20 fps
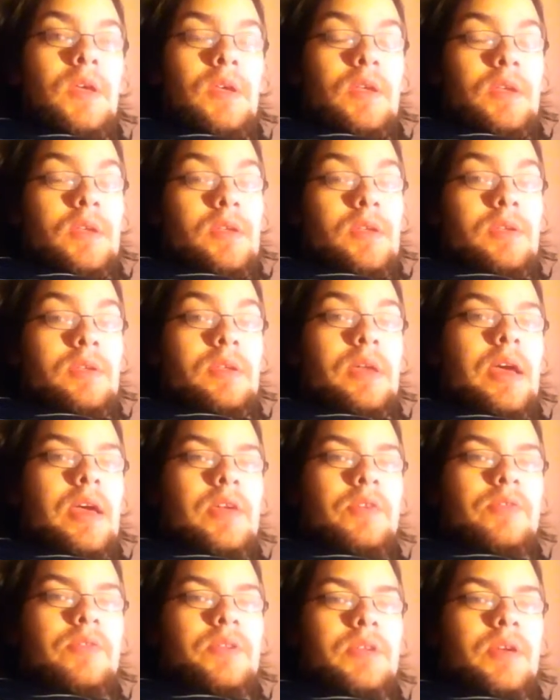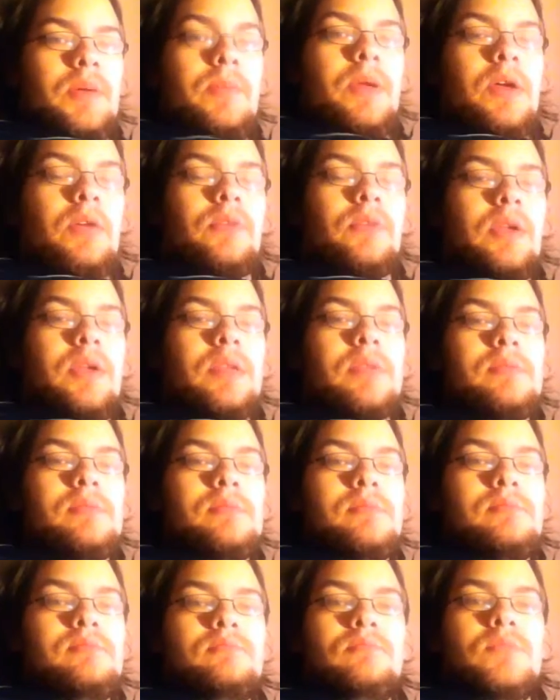uh, yeah, you can come out
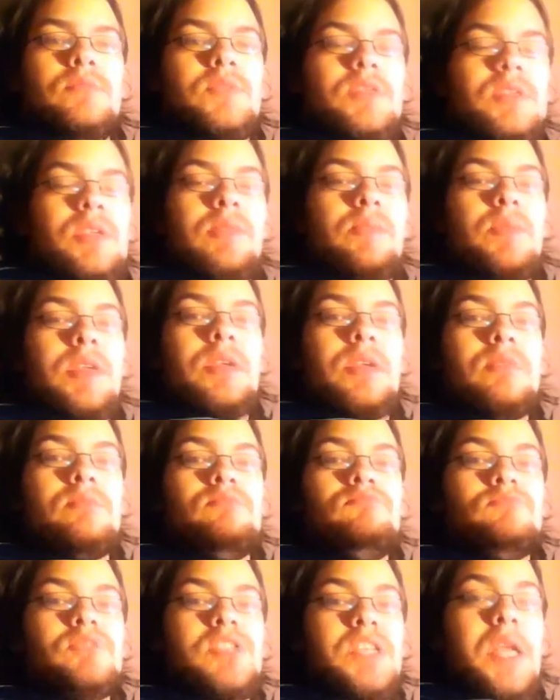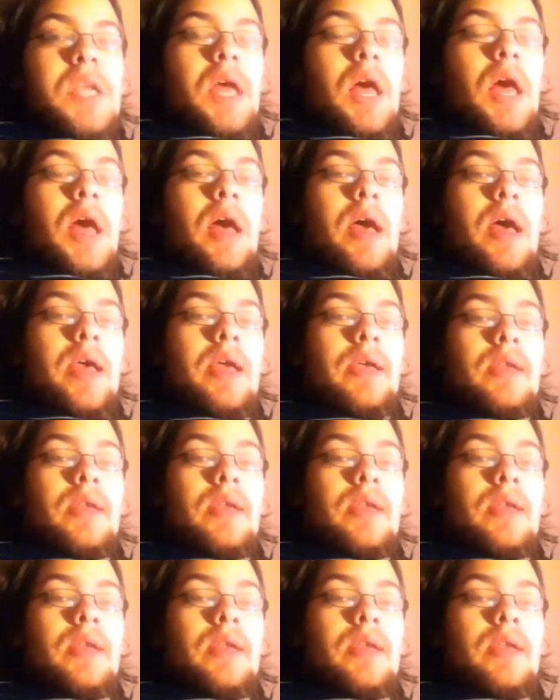and see me and say hi.